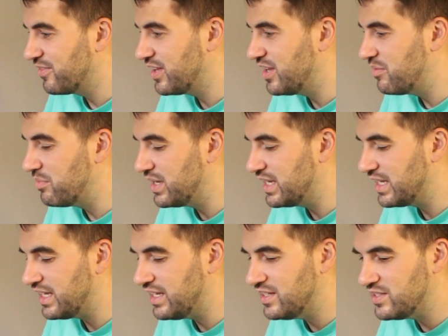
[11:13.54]
it being
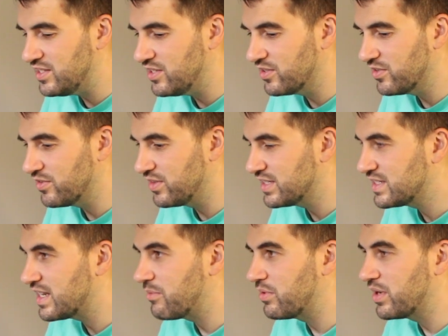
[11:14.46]
easier this
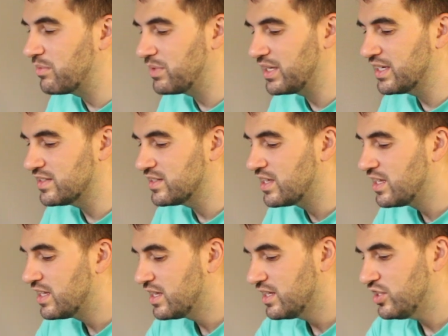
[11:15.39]
time around, because
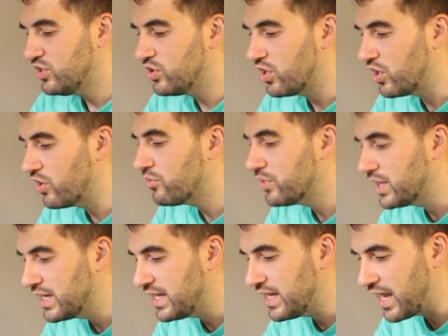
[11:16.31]
you can
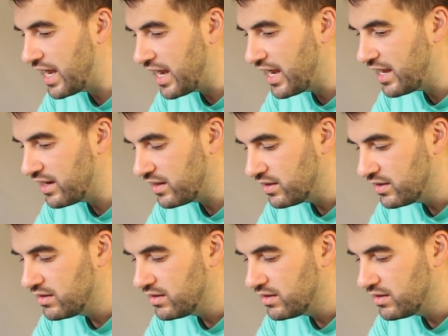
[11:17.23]
already add